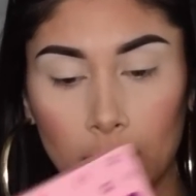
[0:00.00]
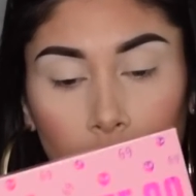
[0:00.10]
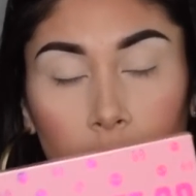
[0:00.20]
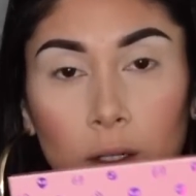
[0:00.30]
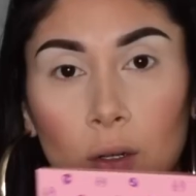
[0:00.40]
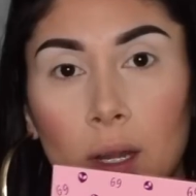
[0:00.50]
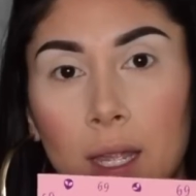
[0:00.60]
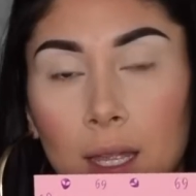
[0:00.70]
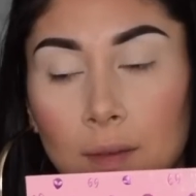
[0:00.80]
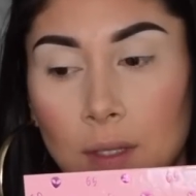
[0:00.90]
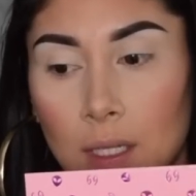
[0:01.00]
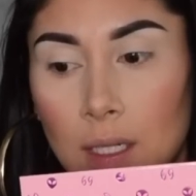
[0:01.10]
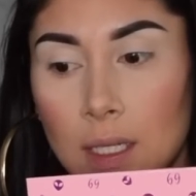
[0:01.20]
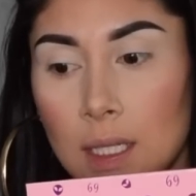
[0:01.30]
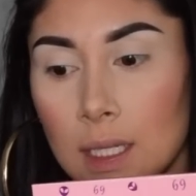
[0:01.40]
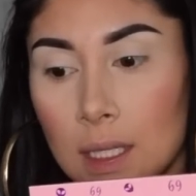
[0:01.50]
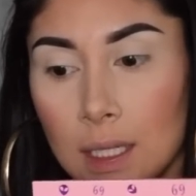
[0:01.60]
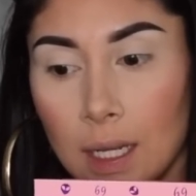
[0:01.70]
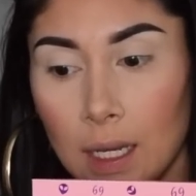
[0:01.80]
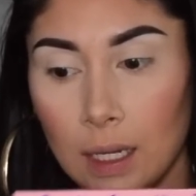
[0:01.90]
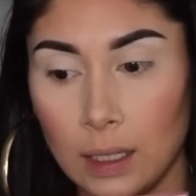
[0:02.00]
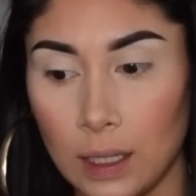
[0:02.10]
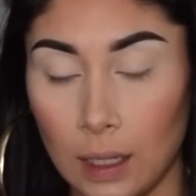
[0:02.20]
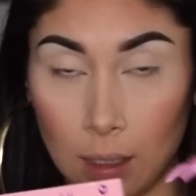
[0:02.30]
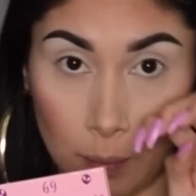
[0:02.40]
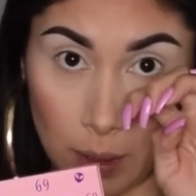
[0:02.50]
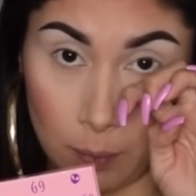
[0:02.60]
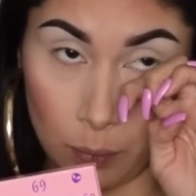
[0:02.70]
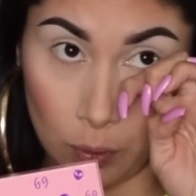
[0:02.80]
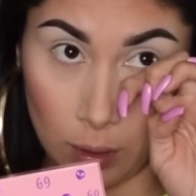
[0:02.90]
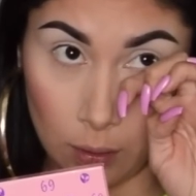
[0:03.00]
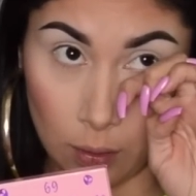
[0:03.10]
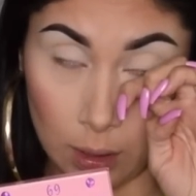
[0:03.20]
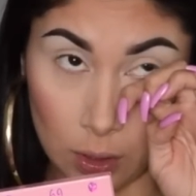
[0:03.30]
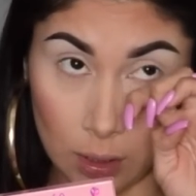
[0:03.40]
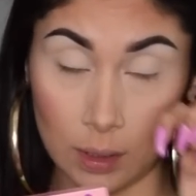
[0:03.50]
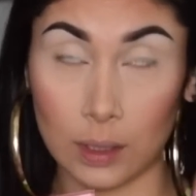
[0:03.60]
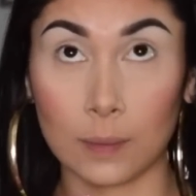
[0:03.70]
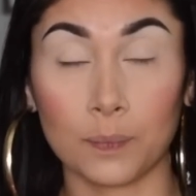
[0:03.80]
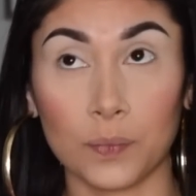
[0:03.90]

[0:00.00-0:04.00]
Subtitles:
here I have the ANNETTE69 and Beauty Creations,